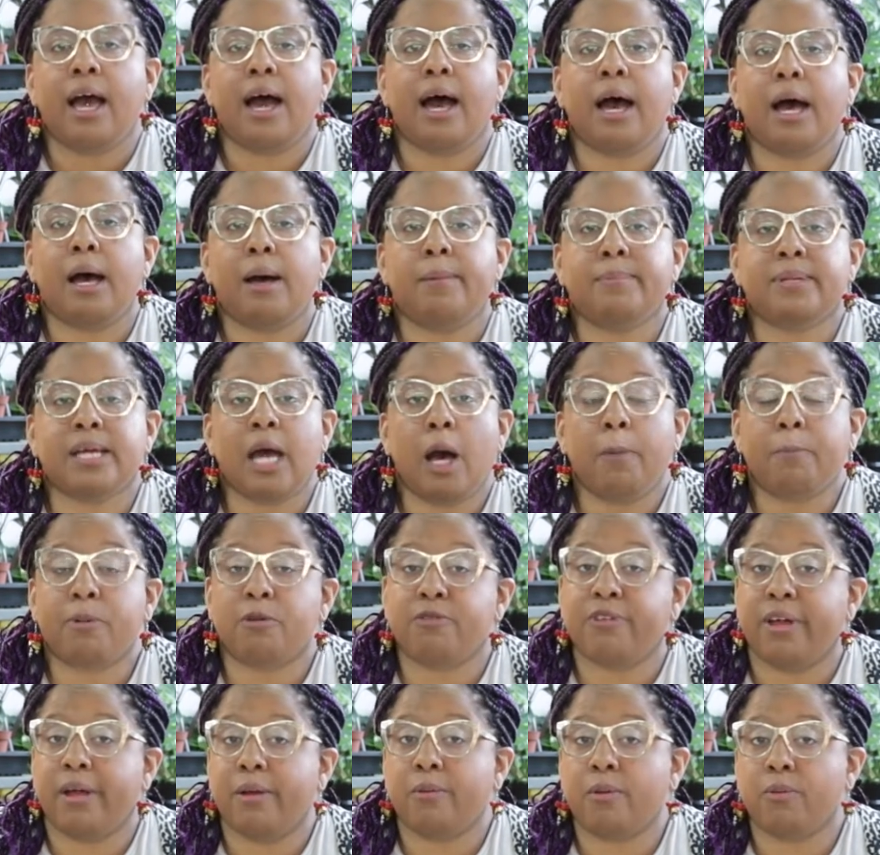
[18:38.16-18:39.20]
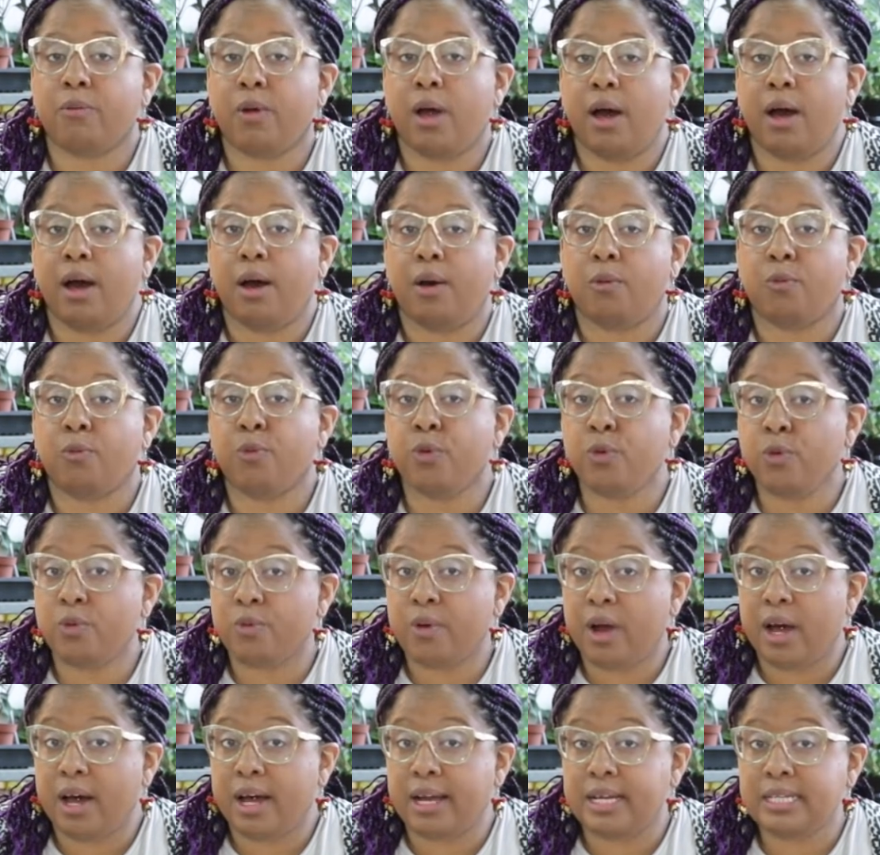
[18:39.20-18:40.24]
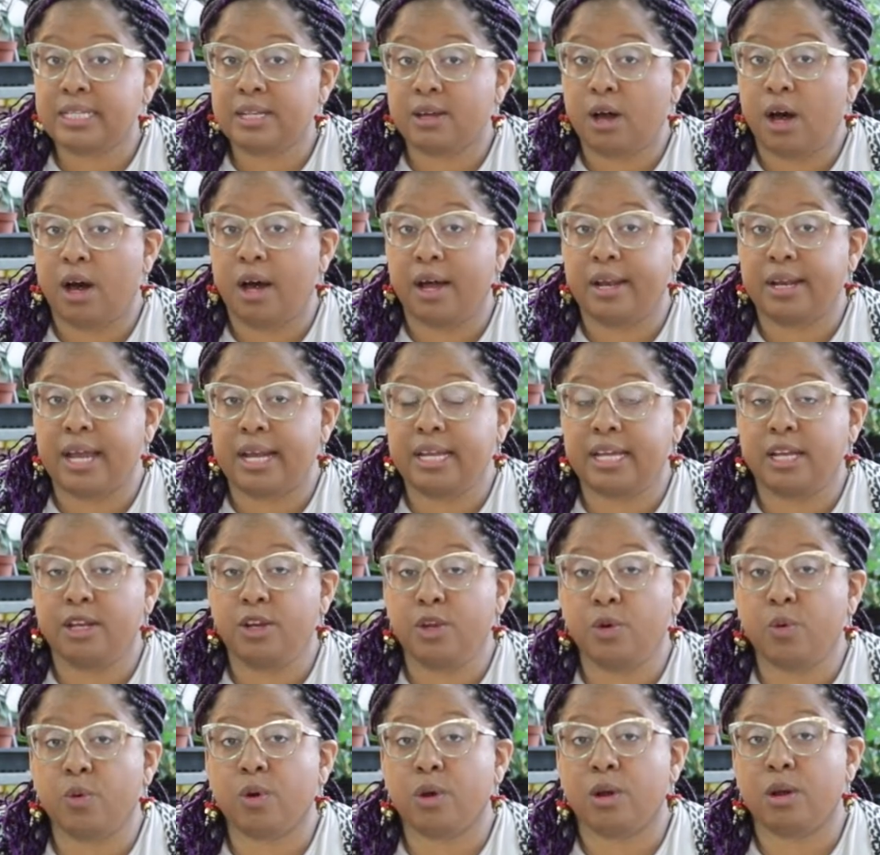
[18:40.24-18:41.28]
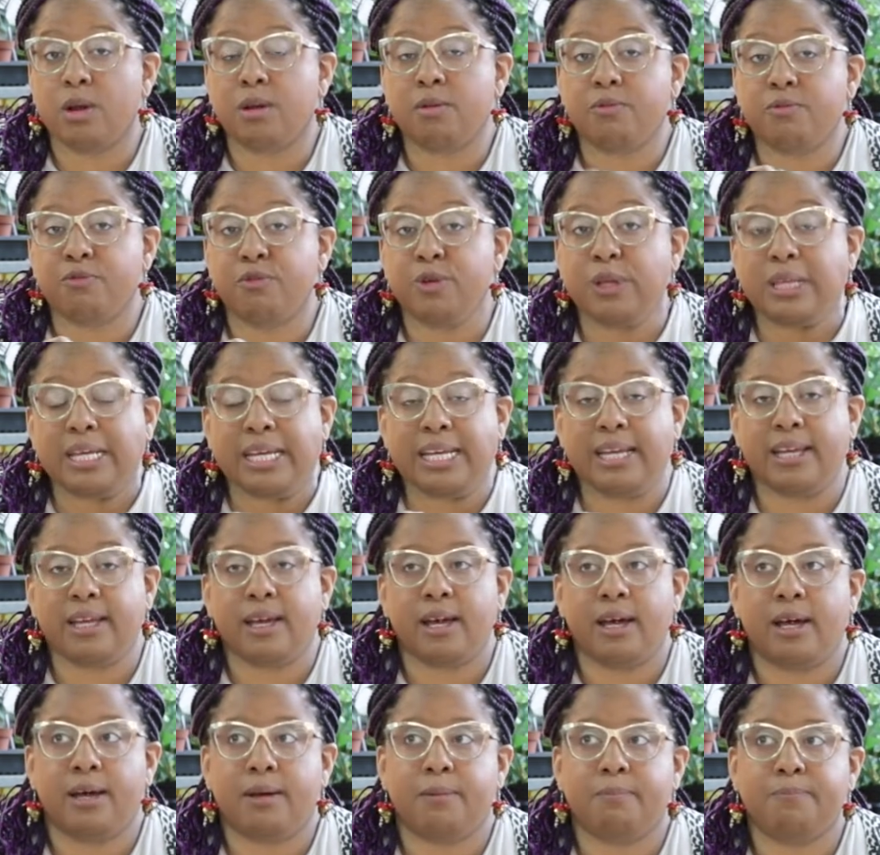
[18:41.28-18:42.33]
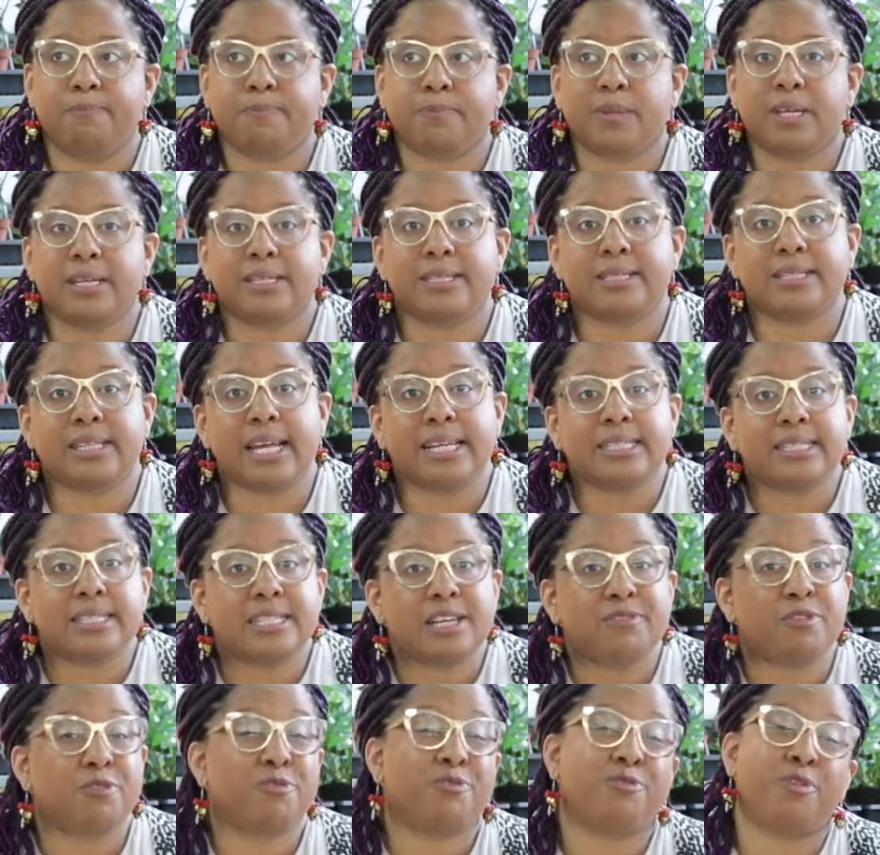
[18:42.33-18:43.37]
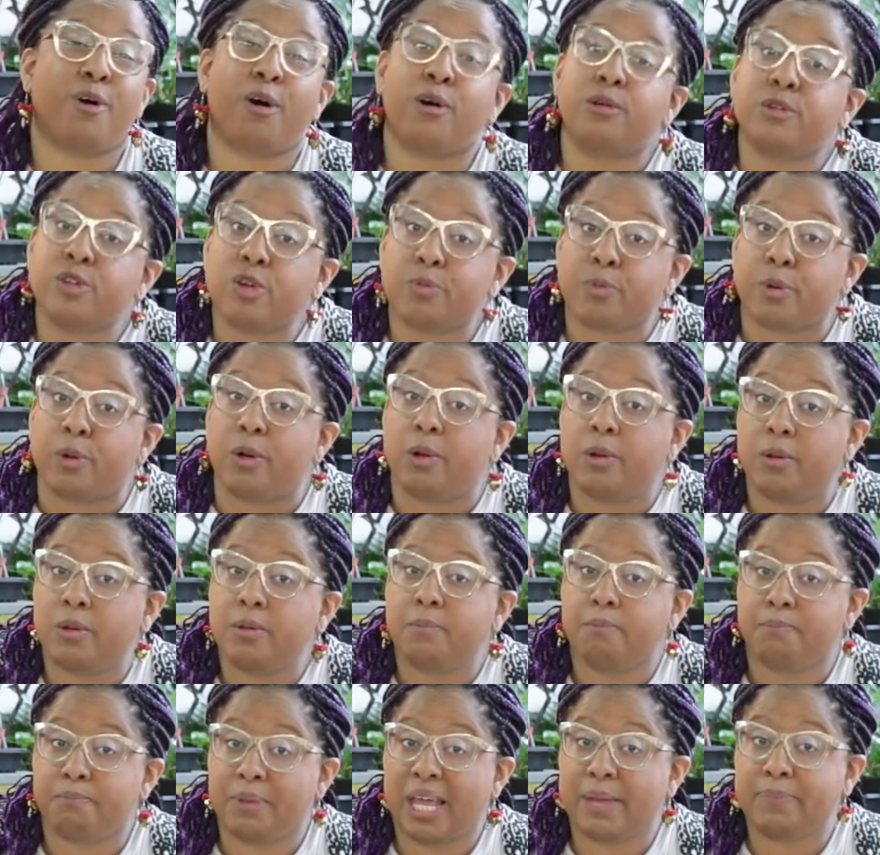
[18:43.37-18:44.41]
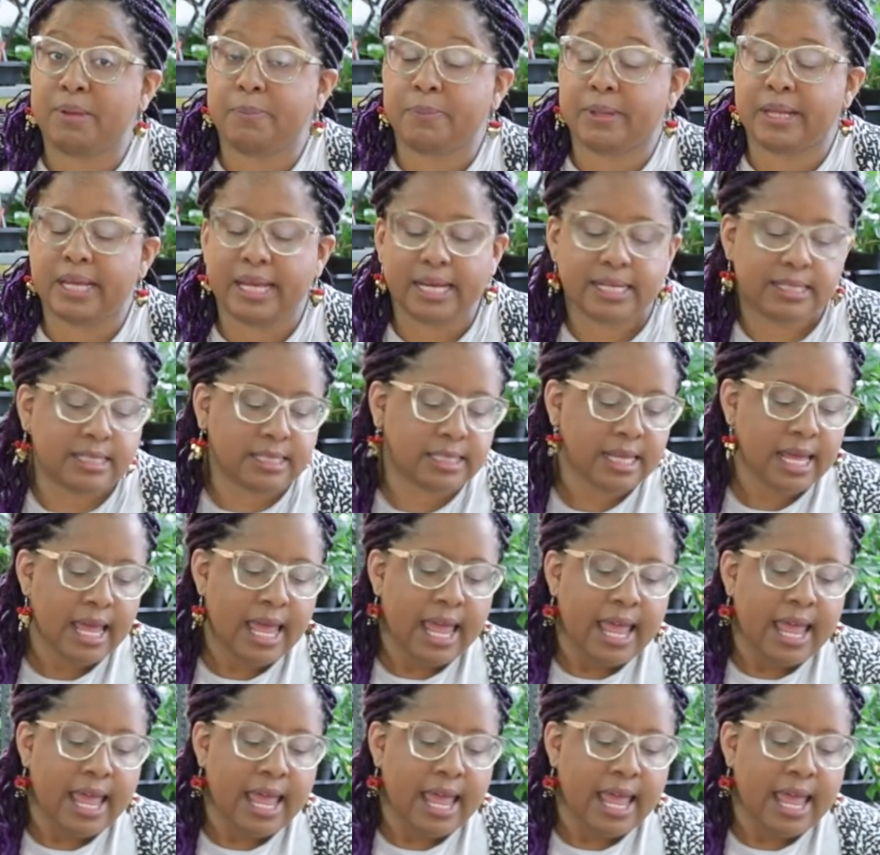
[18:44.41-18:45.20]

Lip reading: to help prevent root rot on any newer, really sensitive and vulnerable baby plants.